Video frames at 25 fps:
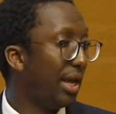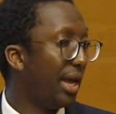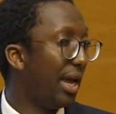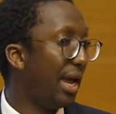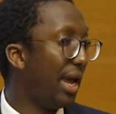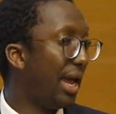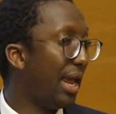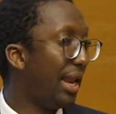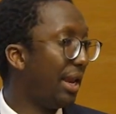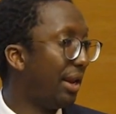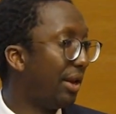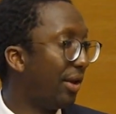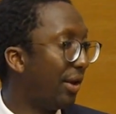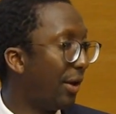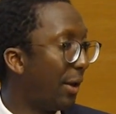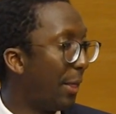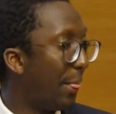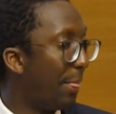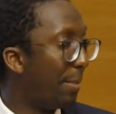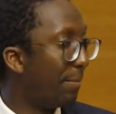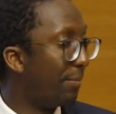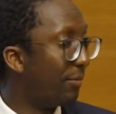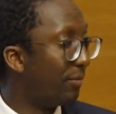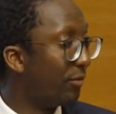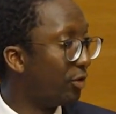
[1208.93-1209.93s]

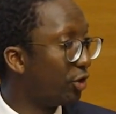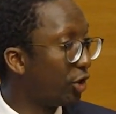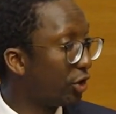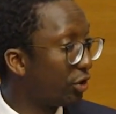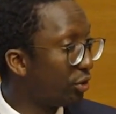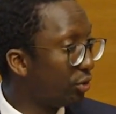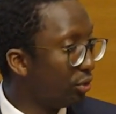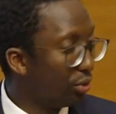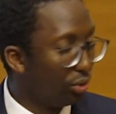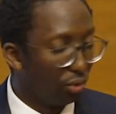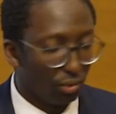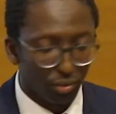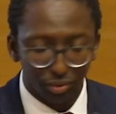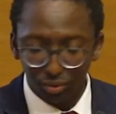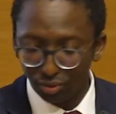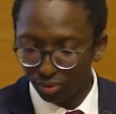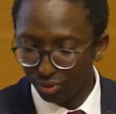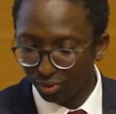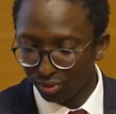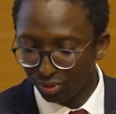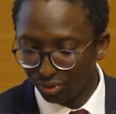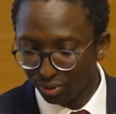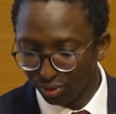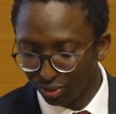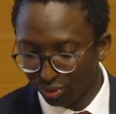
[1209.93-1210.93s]
and just
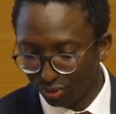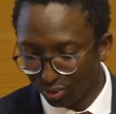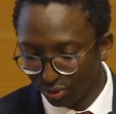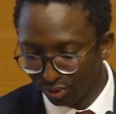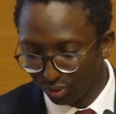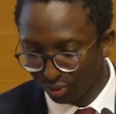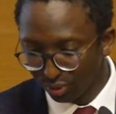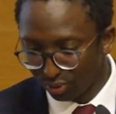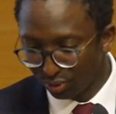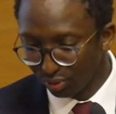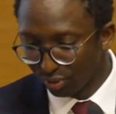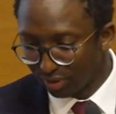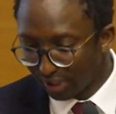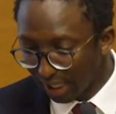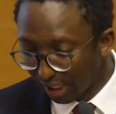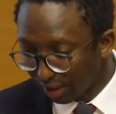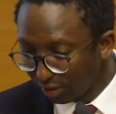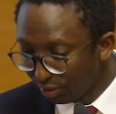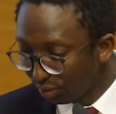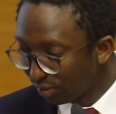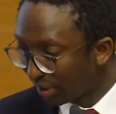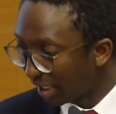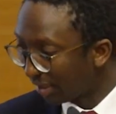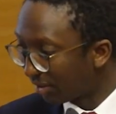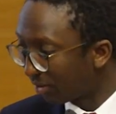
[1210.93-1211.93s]
to tell
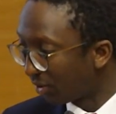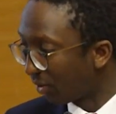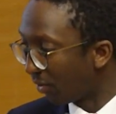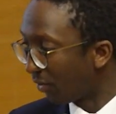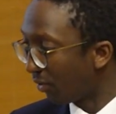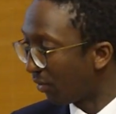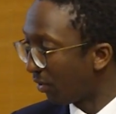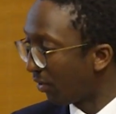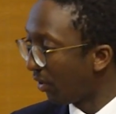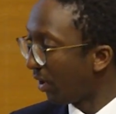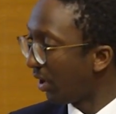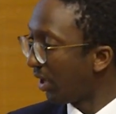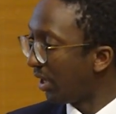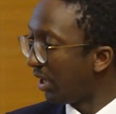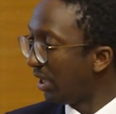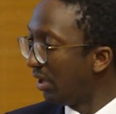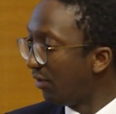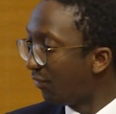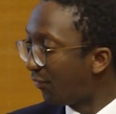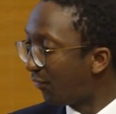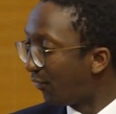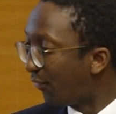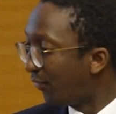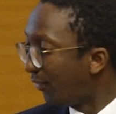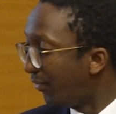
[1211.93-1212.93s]
you that
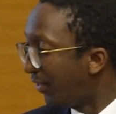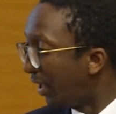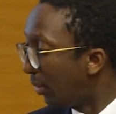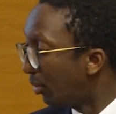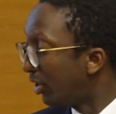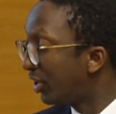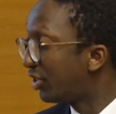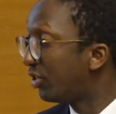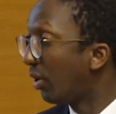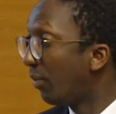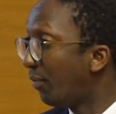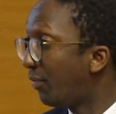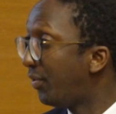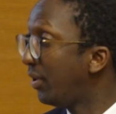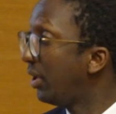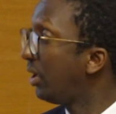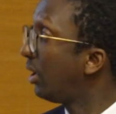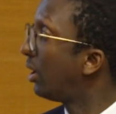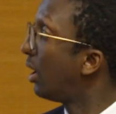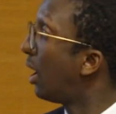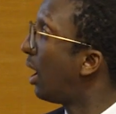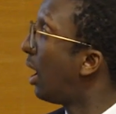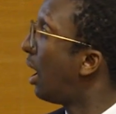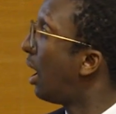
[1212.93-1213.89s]
if there is something